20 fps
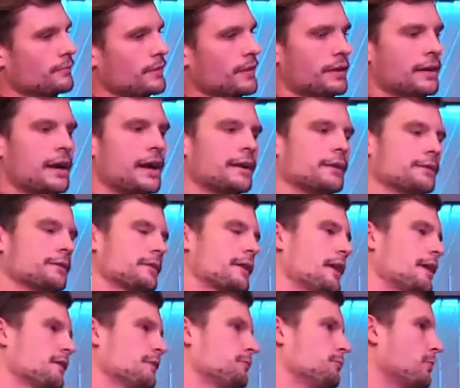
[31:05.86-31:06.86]
That God is a
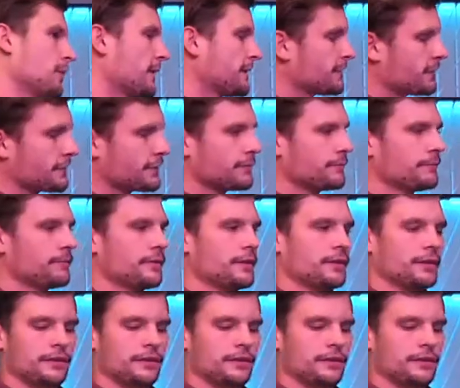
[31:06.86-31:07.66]
God of blessing.